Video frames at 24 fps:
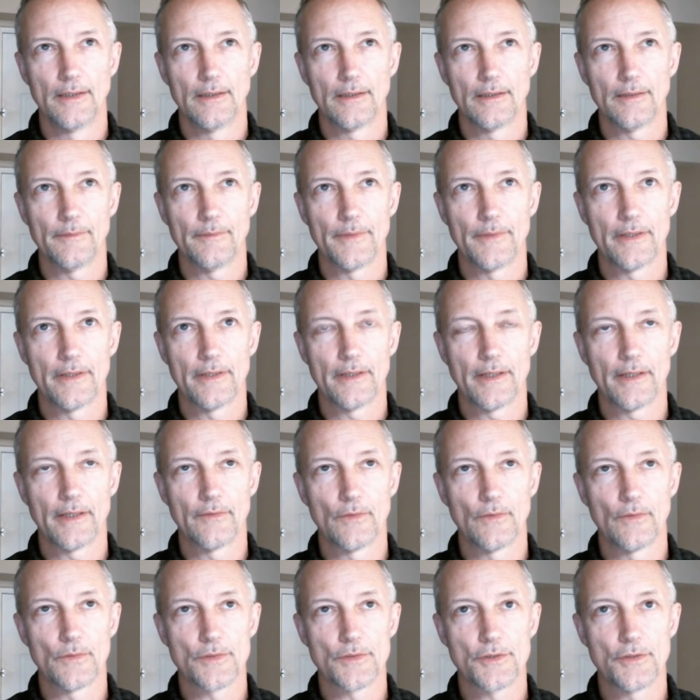Let me think if
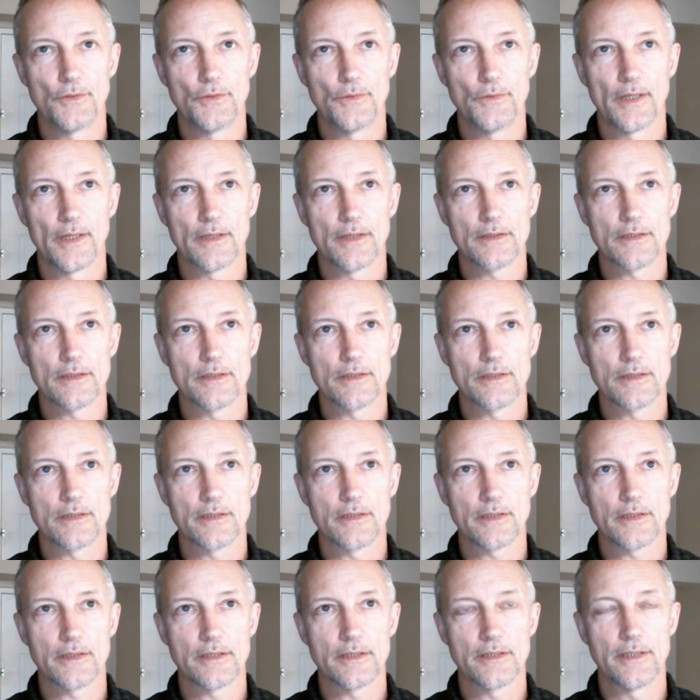it was
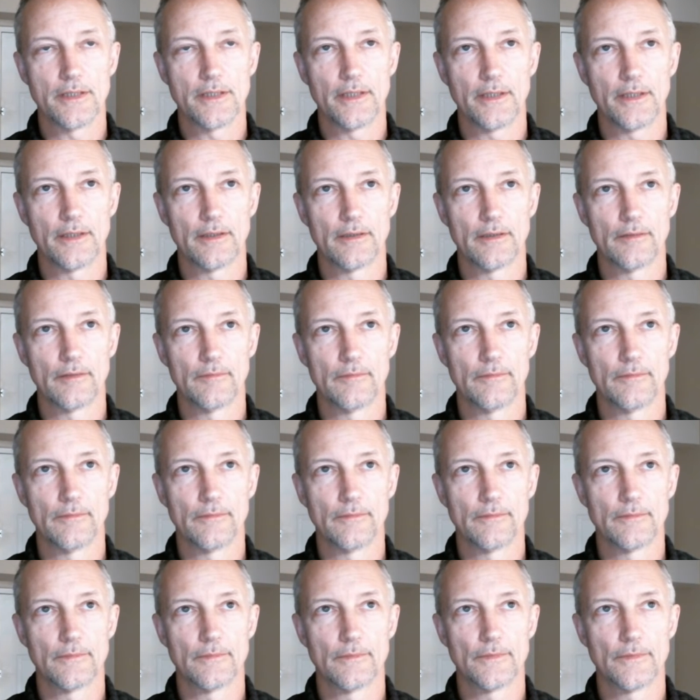2016.
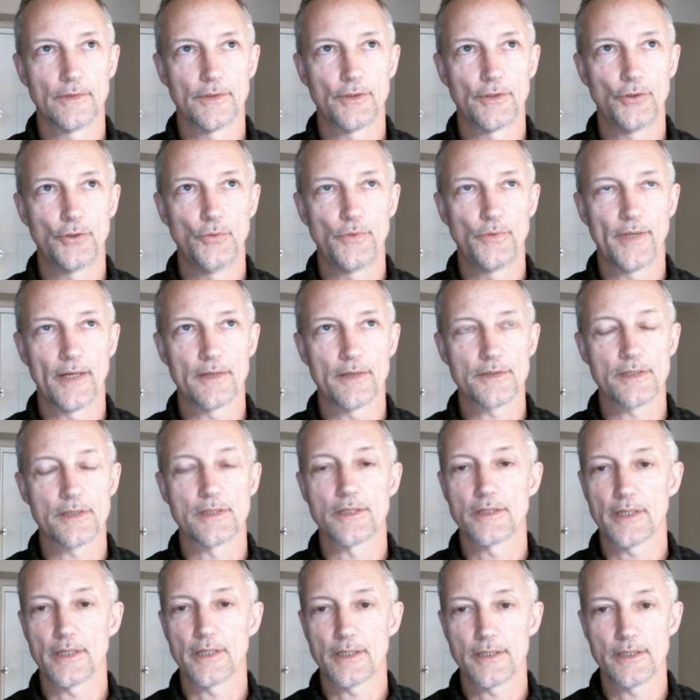
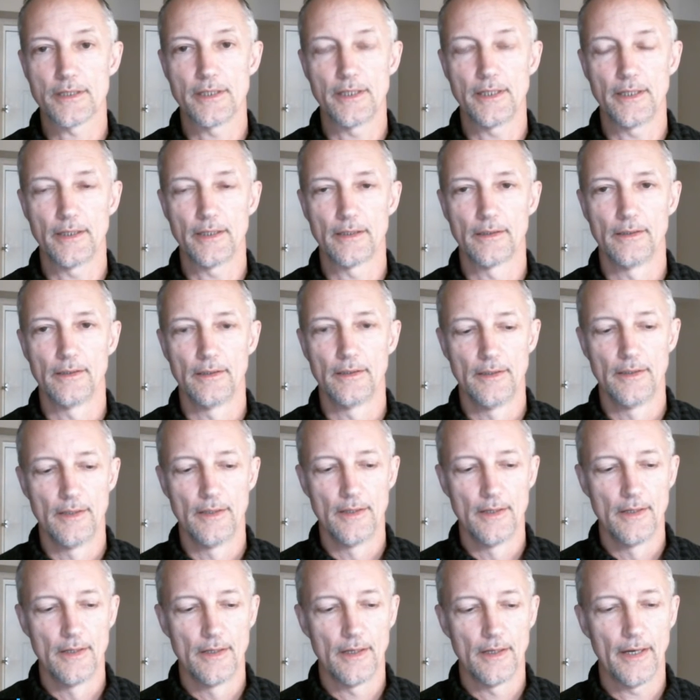2016.
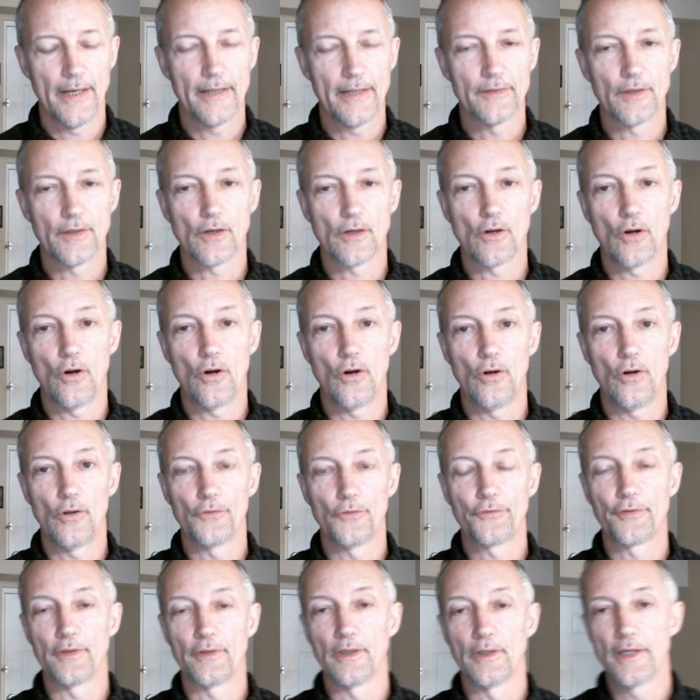I had the call
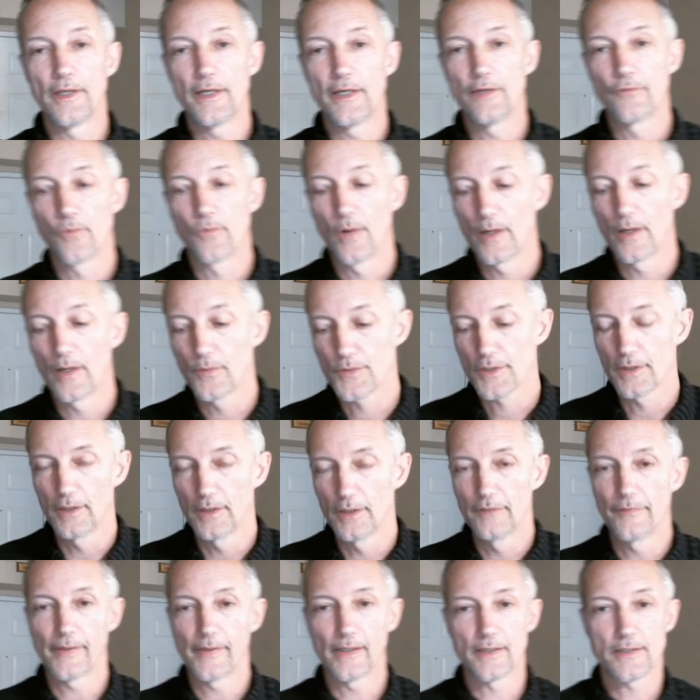to leave where I was
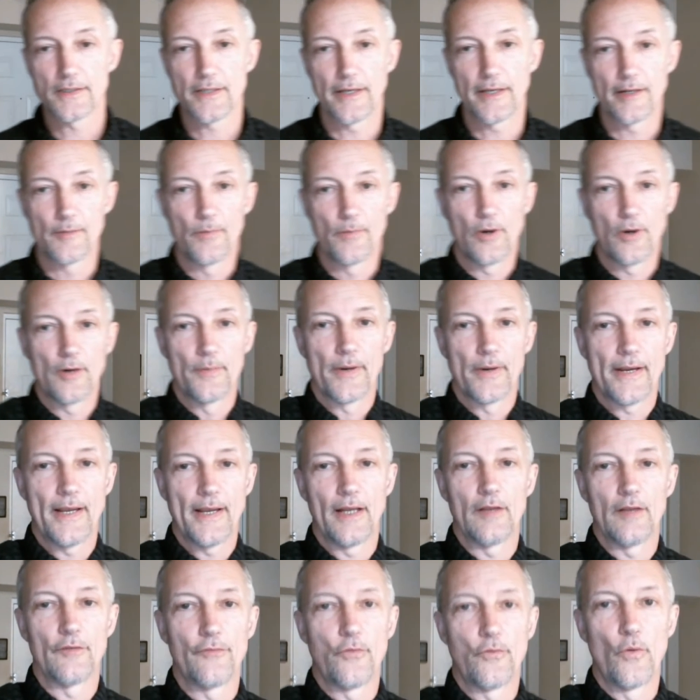living in Santa Barbara,
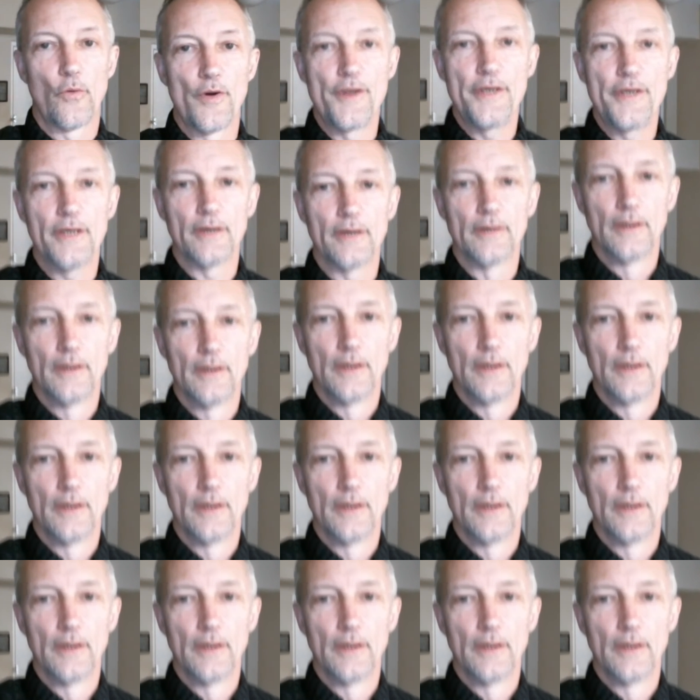California,